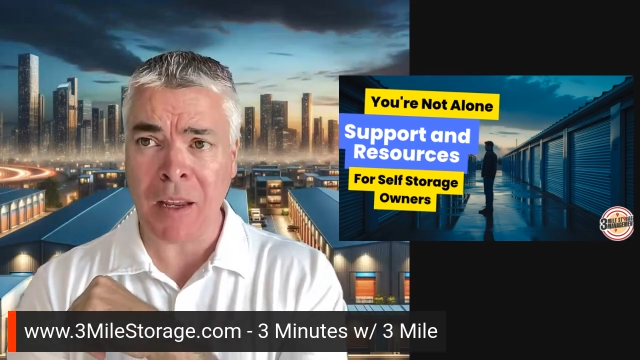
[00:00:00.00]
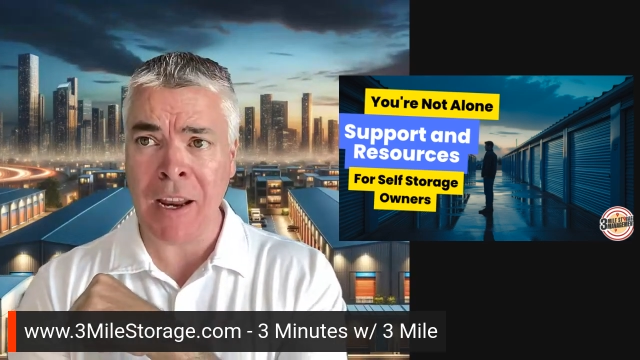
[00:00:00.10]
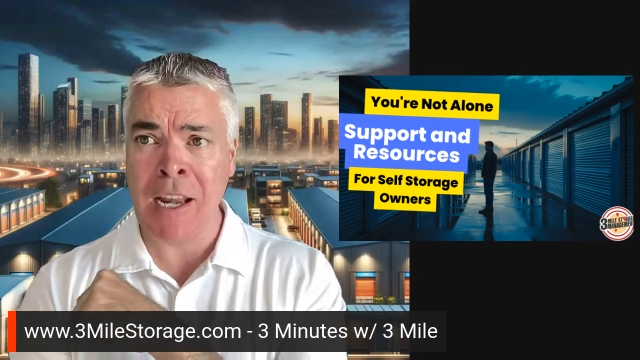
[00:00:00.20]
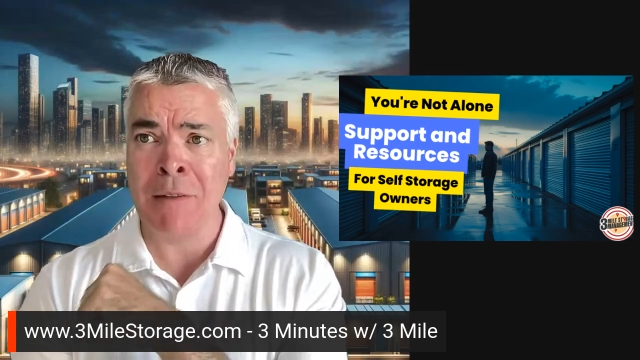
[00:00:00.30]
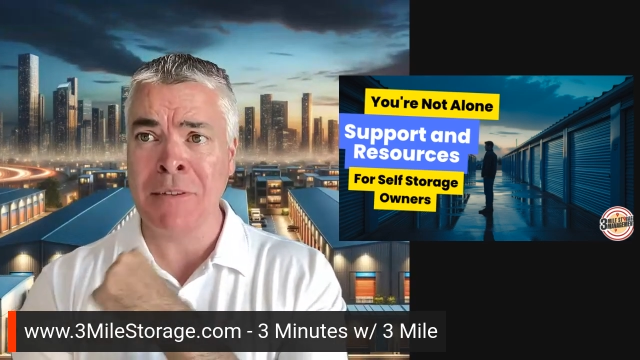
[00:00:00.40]

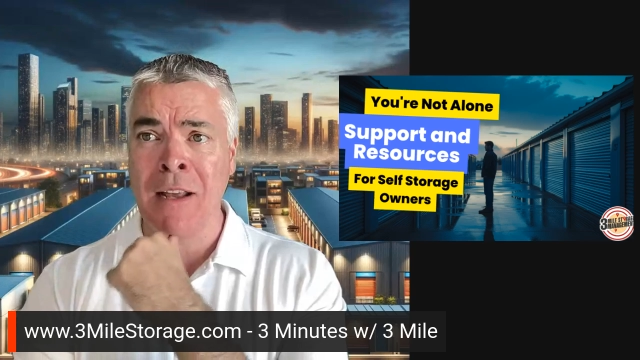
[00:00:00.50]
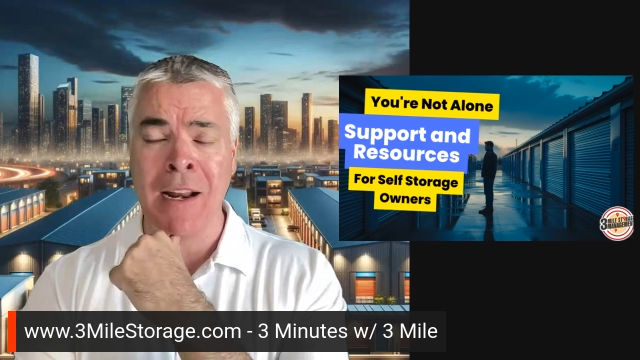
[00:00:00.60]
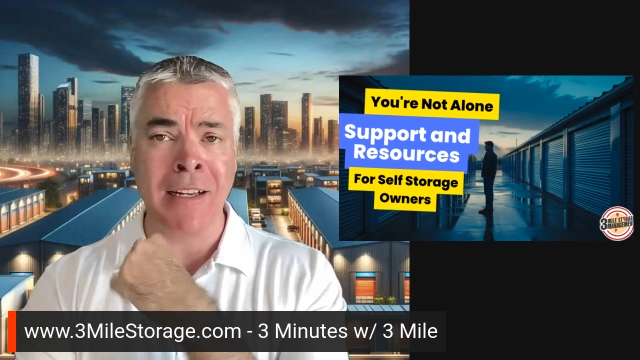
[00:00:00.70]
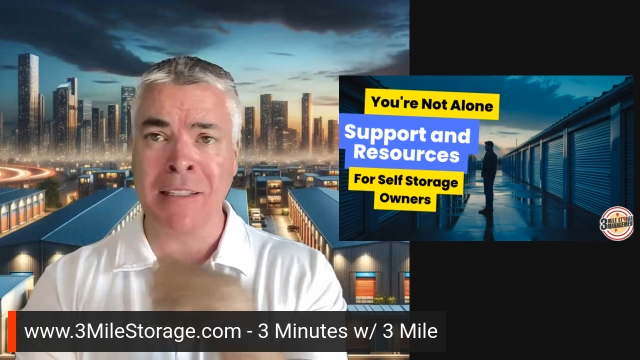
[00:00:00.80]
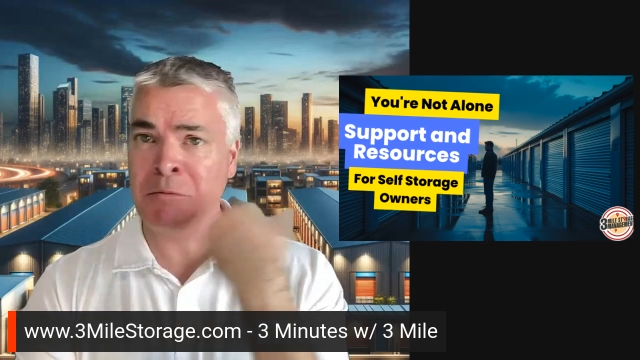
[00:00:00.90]
And
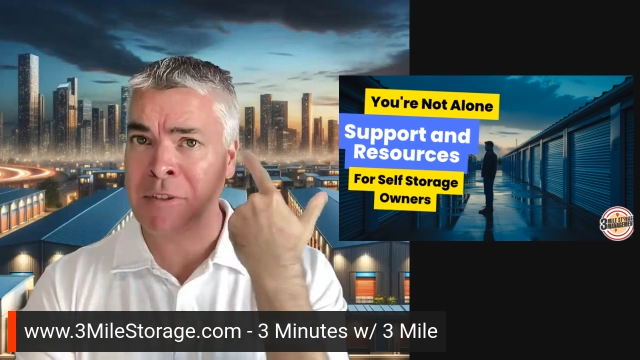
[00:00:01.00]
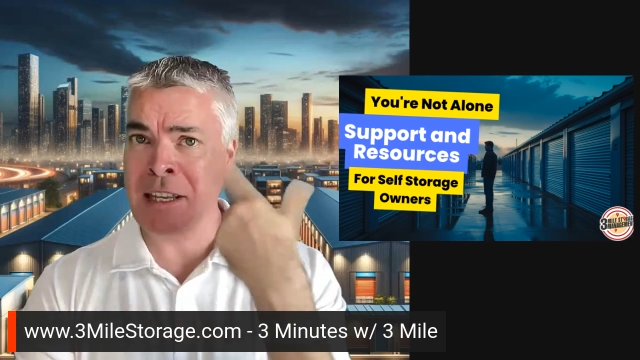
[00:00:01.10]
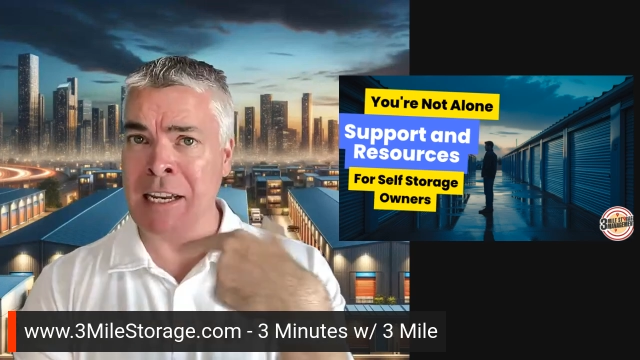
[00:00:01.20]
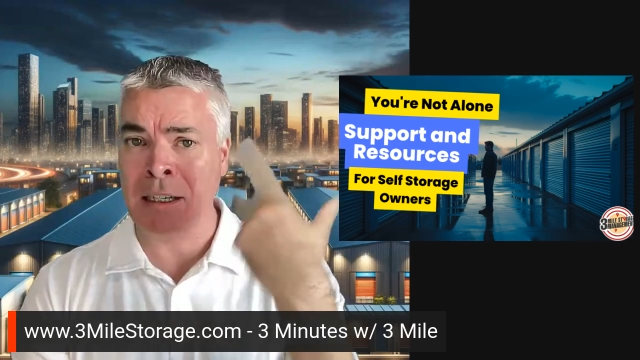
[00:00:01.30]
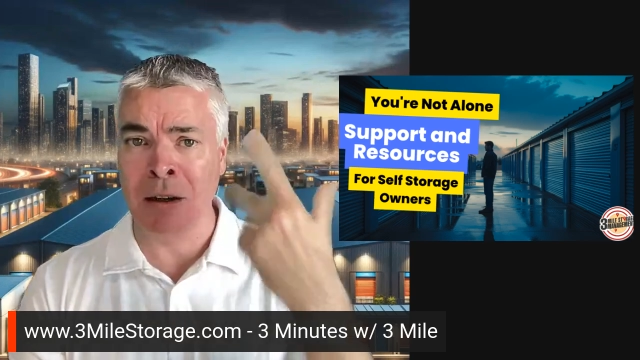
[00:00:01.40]
I just was
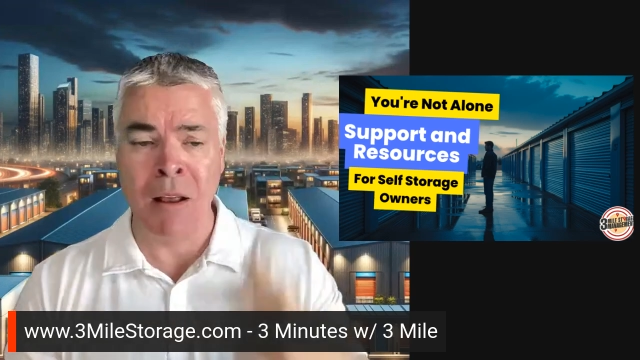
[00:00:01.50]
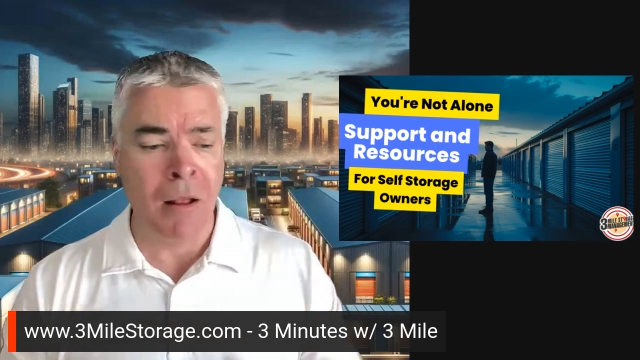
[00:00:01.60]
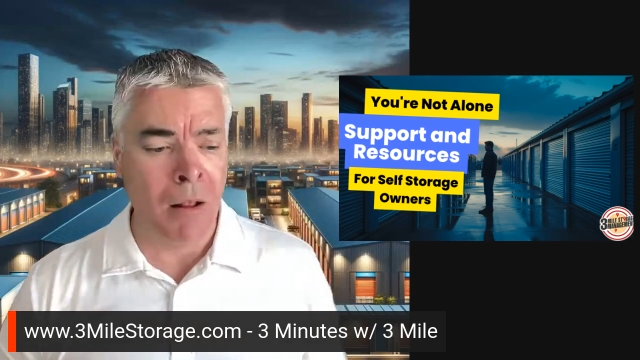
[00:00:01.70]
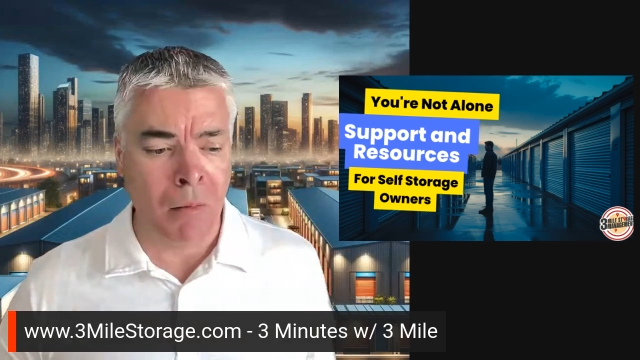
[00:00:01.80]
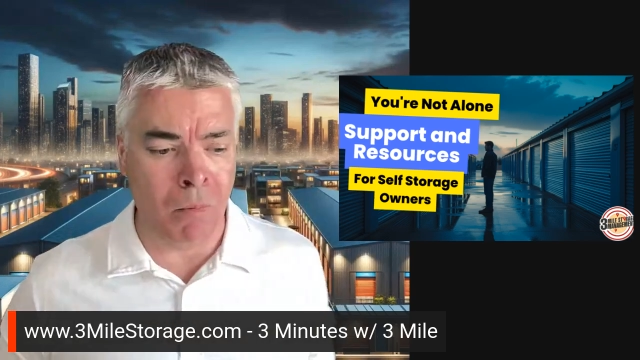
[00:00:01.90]
thinking,
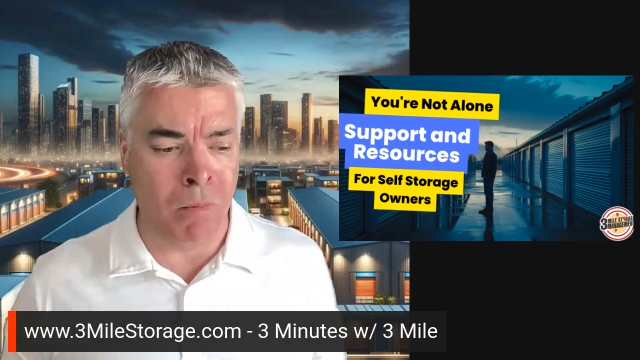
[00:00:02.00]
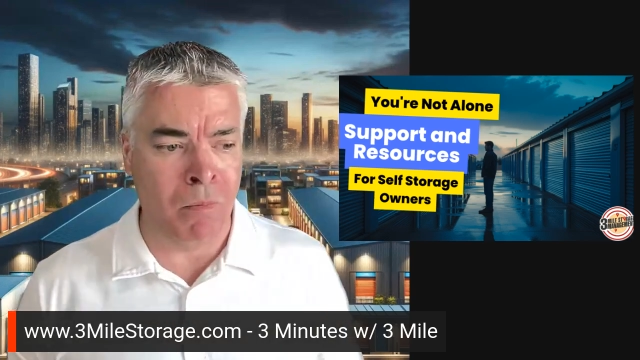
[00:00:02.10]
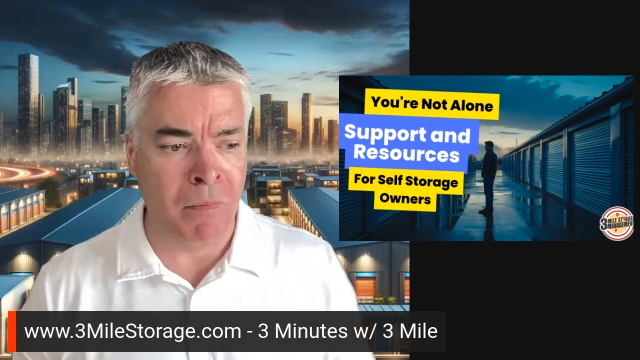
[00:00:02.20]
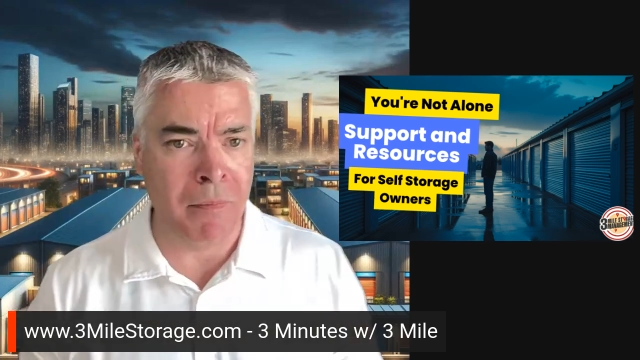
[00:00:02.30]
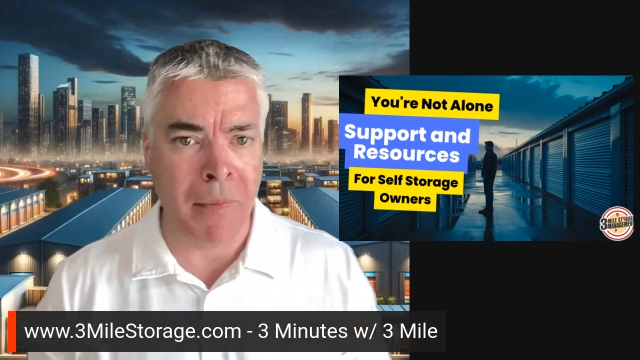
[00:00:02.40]

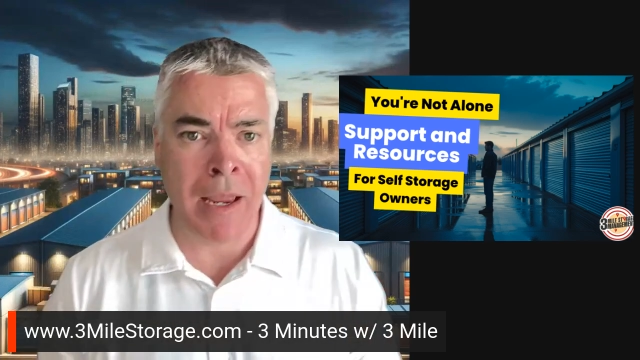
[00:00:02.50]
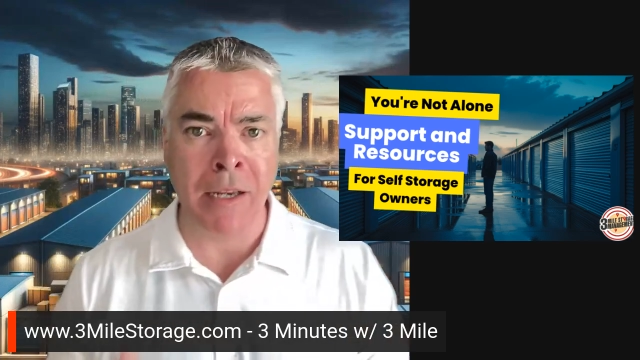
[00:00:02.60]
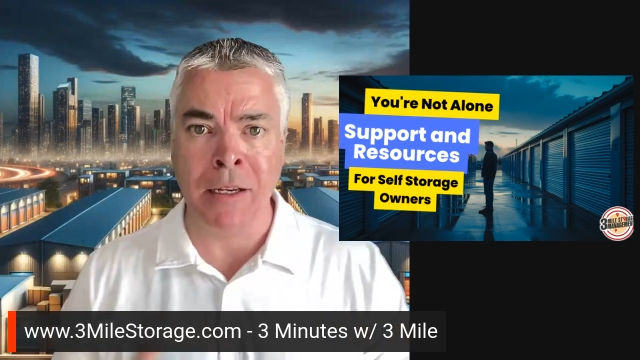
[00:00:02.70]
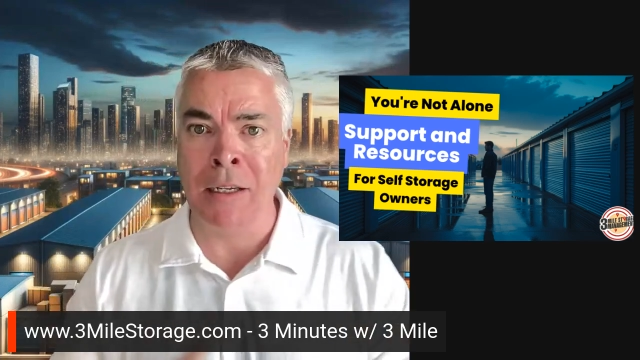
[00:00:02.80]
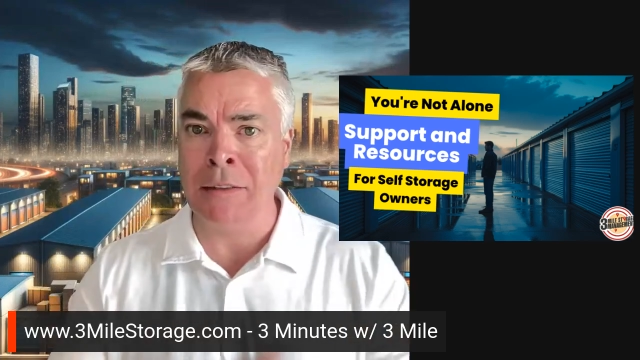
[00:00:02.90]

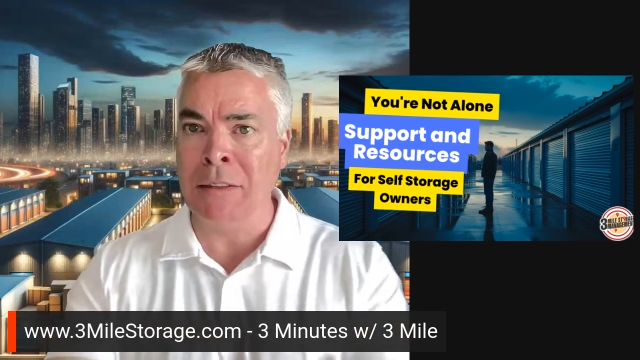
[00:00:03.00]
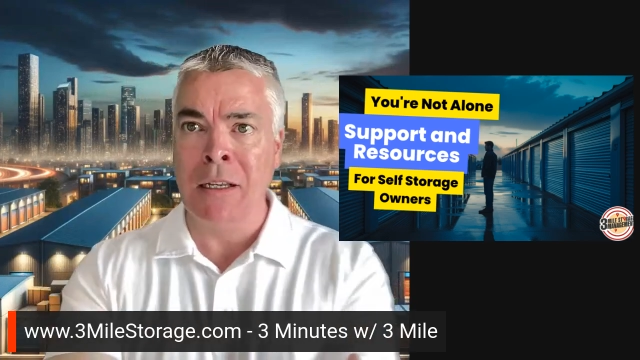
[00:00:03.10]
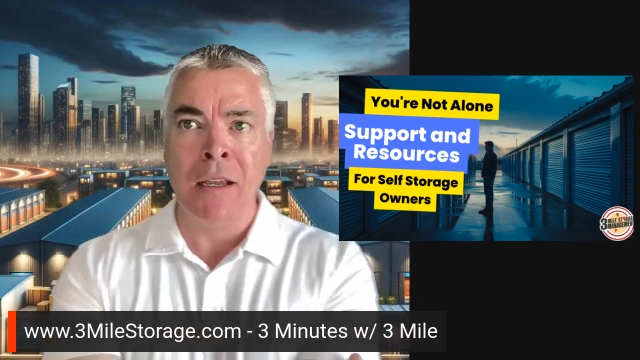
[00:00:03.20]
man, yeah,